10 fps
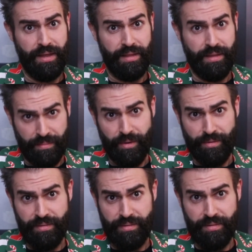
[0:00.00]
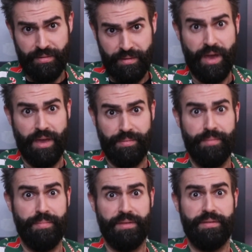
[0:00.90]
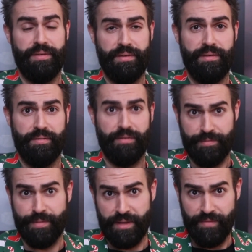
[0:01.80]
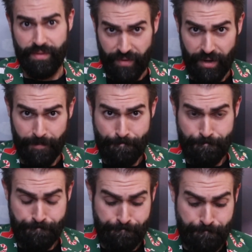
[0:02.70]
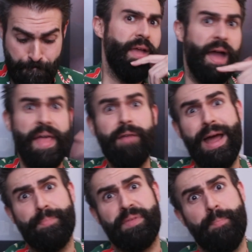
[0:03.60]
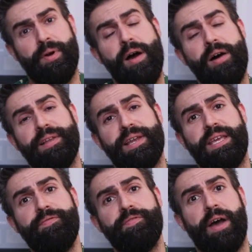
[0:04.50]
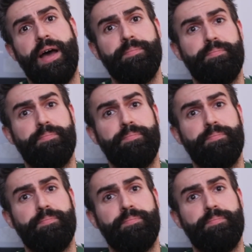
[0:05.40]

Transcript: The most Hypebeast Christmas gift of all. And that wraps up our holiday gift guide.